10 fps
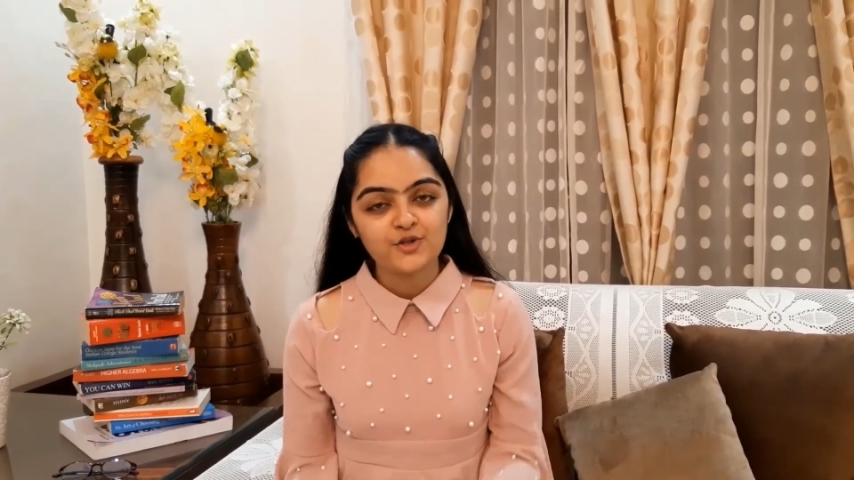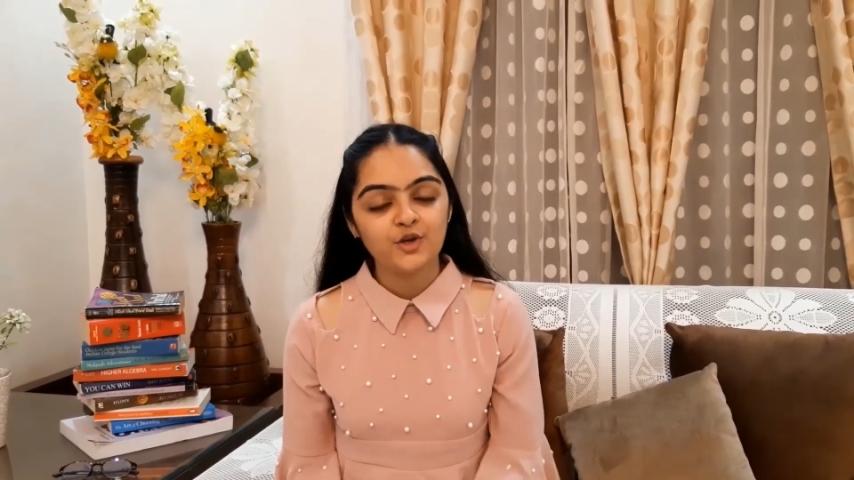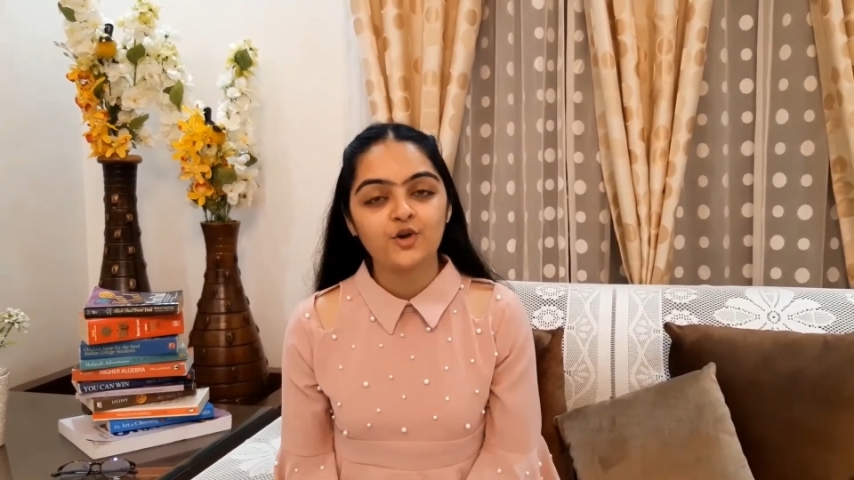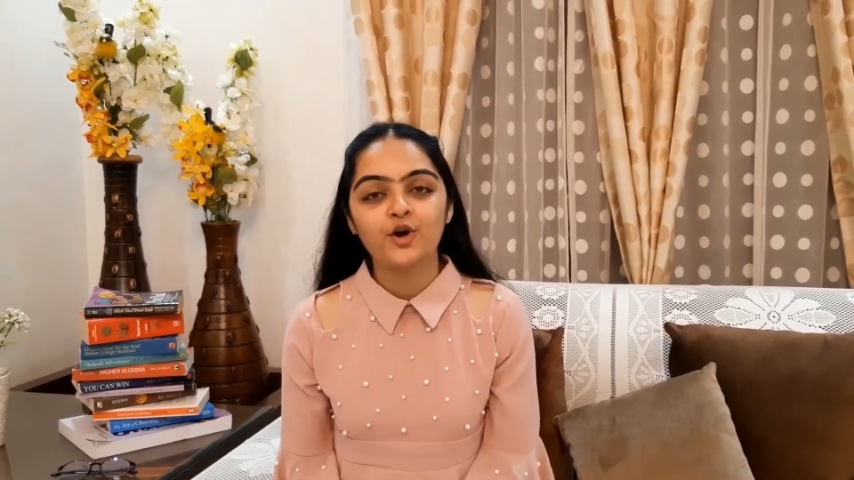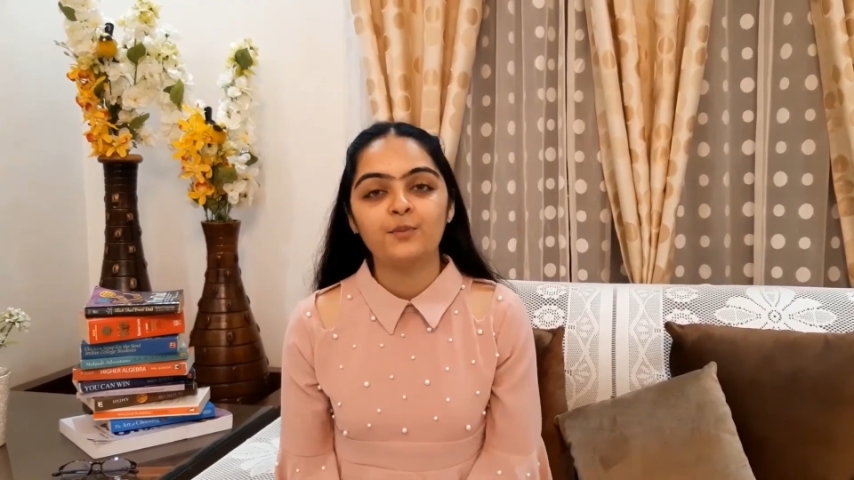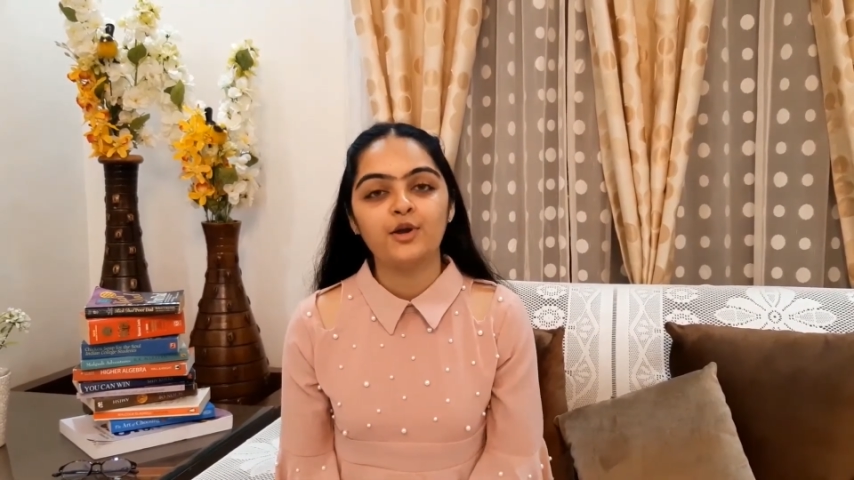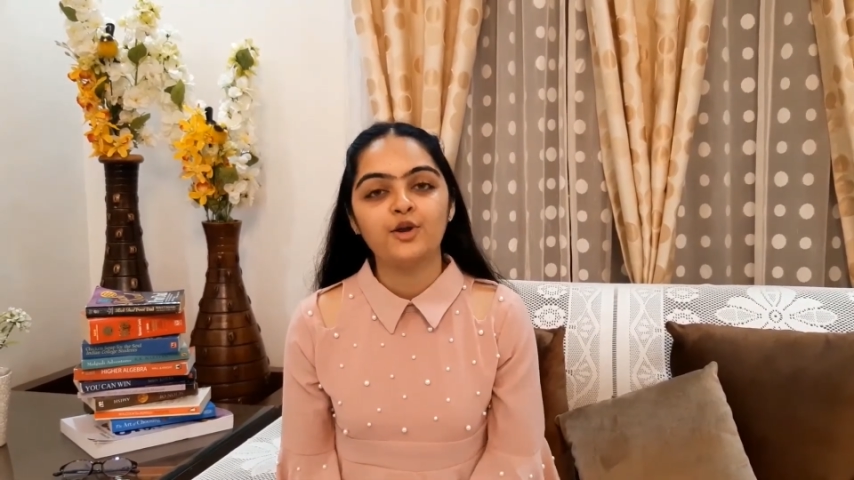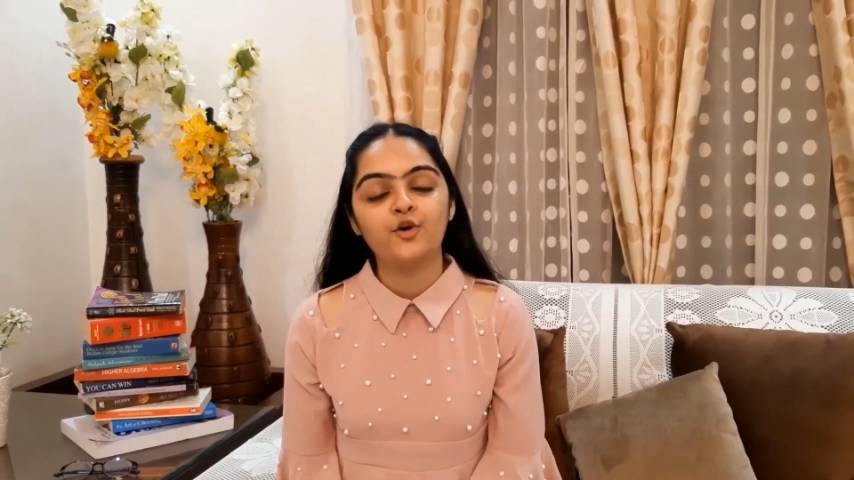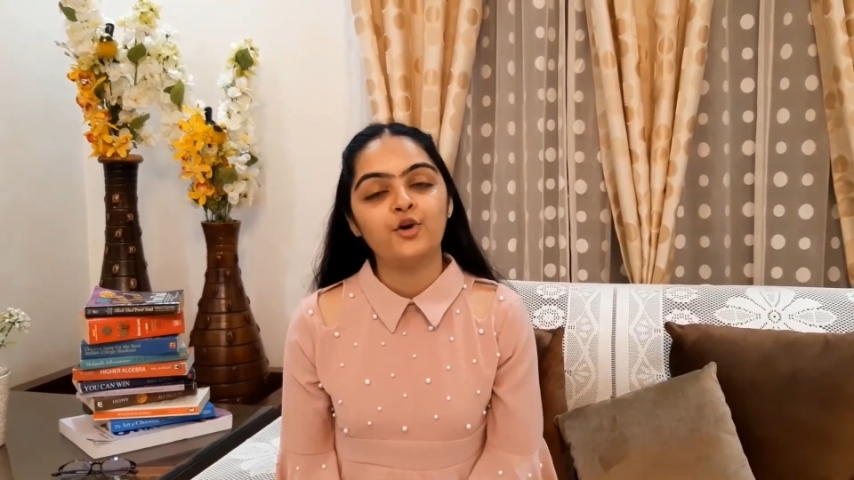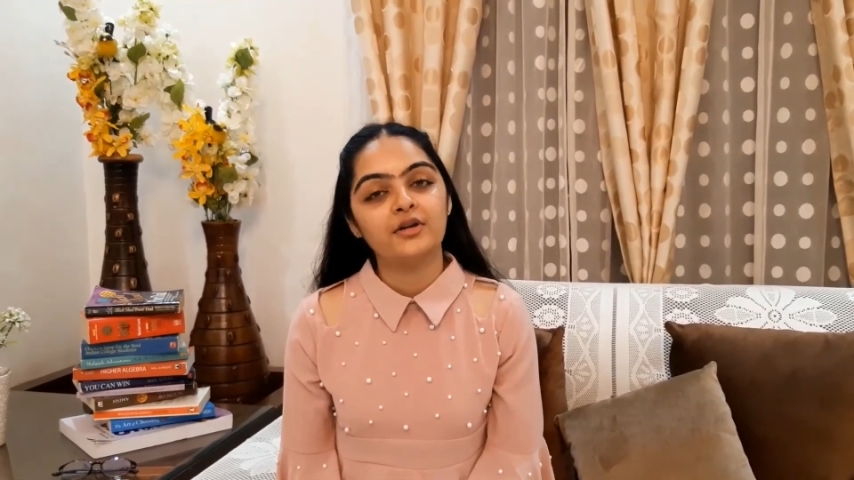to your comment
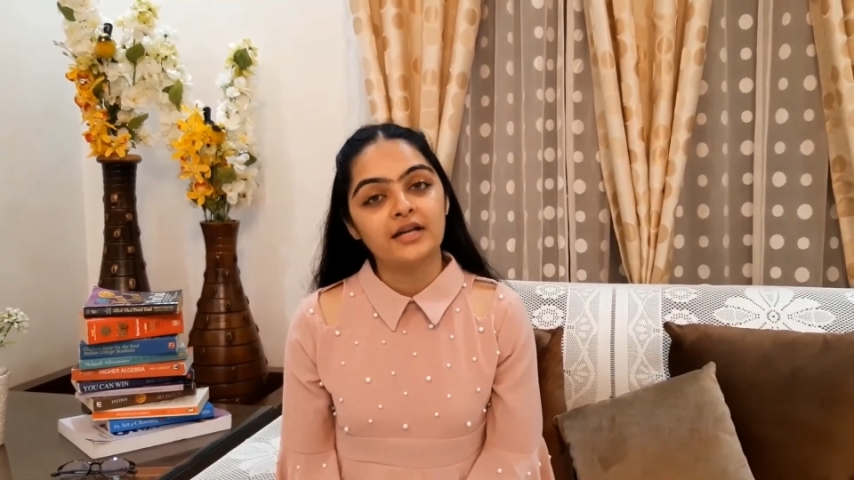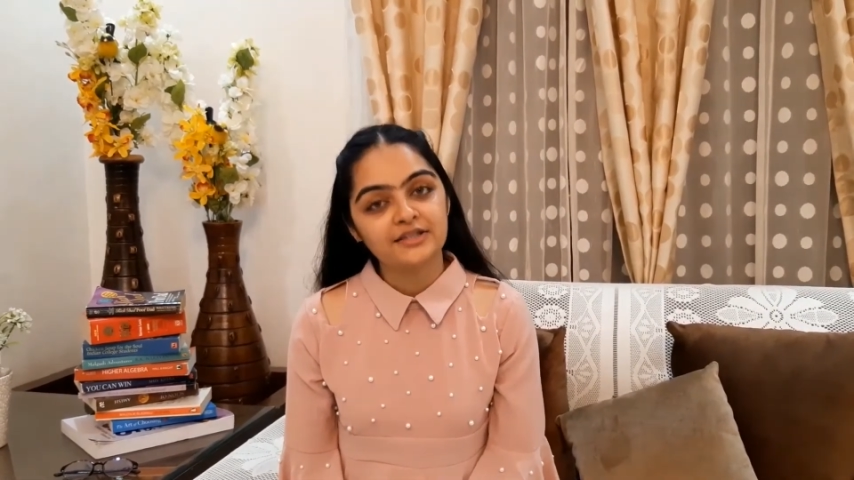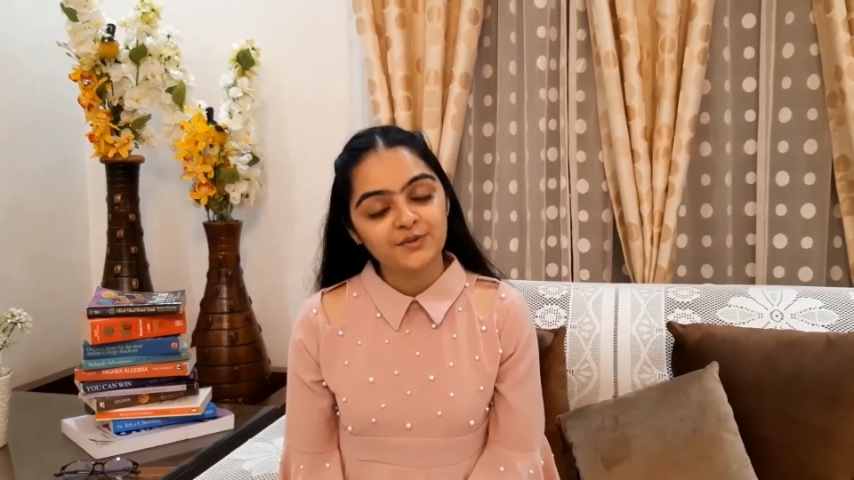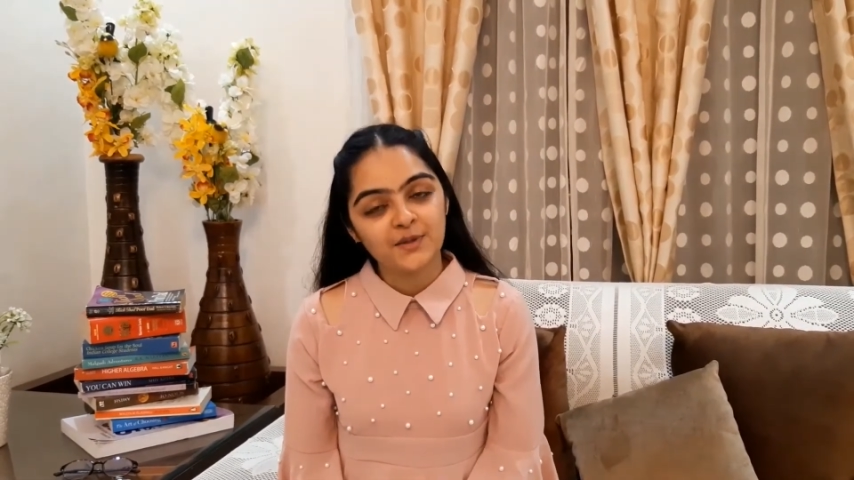or another